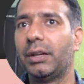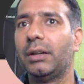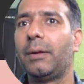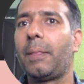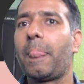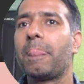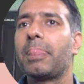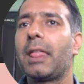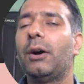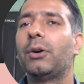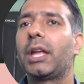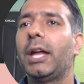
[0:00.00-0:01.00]
here.
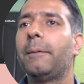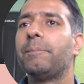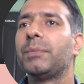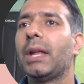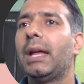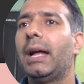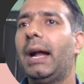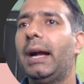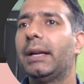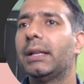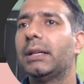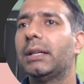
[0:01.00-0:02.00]
Okay.
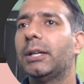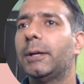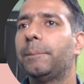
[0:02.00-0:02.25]
And